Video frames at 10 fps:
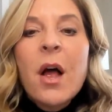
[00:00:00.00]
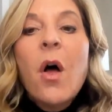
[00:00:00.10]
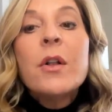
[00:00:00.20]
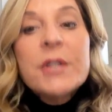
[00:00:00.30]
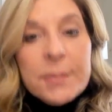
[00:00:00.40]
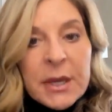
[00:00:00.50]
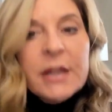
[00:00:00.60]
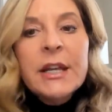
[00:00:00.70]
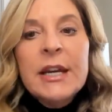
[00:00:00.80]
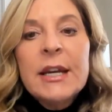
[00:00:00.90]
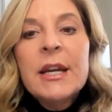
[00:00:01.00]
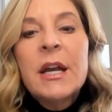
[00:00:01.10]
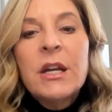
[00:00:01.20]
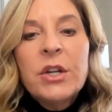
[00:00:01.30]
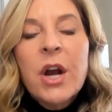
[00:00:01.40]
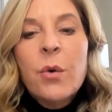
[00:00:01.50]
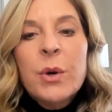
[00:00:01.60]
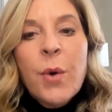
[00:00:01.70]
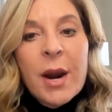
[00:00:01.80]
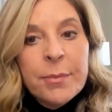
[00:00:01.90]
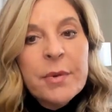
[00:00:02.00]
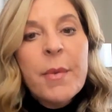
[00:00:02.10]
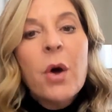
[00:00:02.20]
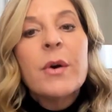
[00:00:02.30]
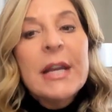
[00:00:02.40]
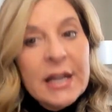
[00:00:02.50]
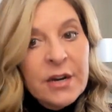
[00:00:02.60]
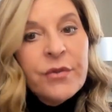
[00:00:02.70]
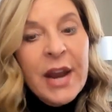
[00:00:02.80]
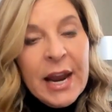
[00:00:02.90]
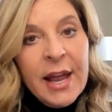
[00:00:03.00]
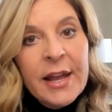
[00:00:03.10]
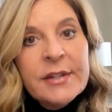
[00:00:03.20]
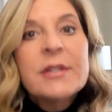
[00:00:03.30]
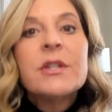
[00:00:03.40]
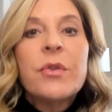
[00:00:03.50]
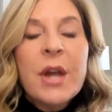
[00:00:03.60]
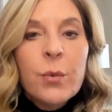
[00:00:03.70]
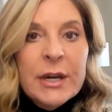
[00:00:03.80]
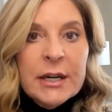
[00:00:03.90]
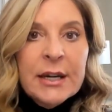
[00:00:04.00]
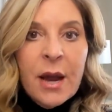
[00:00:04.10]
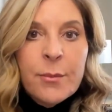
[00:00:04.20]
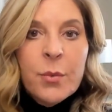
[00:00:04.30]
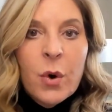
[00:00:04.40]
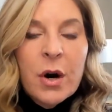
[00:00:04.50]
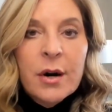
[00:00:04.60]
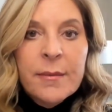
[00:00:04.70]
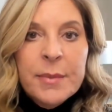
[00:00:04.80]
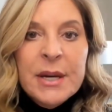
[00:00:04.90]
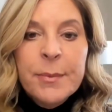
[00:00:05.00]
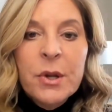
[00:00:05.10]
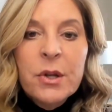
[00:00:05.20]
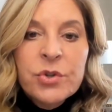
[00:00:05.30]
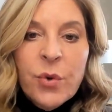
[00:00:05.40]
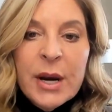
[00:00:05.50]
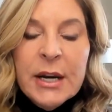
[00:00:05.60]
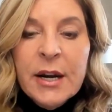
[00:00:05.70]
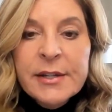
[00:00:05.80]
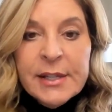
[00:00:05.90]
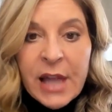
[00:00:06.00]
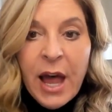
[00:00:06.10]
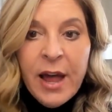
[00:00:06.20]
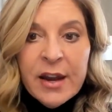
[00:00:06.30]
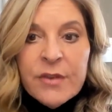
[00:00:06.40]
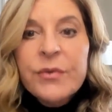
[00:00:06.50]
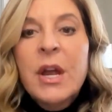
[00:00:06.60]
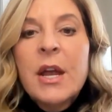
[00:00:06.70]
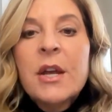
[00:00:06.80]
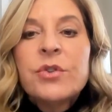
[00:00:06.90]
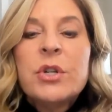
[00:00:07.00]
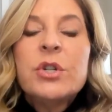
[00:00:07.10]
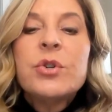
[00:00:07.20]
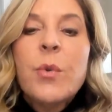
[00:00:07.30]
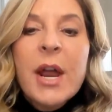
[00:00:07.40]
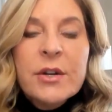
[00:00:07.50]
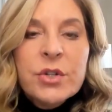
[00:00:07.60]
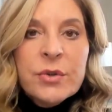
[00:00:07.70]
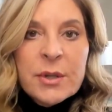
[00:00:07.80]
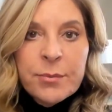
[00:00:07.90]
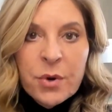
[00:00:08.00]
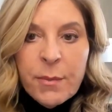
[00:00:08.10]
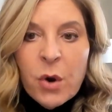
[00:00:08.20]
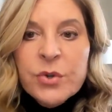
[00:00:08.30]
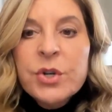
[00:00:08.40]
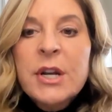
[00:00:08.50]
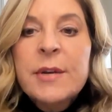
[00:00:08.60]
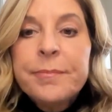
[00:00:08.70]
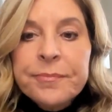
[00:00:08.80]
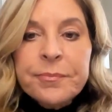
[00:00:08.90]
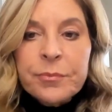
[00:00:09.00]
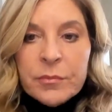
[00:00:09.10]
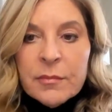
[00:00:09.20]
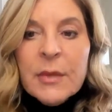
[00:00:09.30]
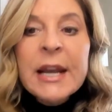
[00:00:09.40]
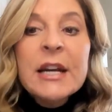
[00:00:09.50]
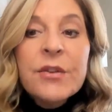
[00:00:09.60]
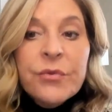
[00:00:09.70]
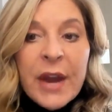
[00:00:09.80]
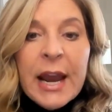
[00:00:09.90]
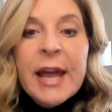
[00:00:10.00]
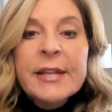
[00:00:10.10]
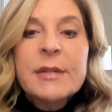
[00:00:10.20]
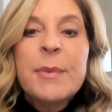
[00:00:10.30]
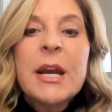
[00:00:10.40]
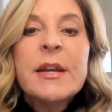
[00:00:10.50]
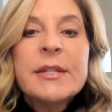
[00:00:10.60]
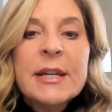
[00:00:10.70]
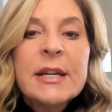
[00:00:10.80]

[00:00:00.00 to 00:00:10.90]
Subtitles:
Ultimately, we want to promote in advance so that we can get more people joining us live. So you do want to do some promotion in advance because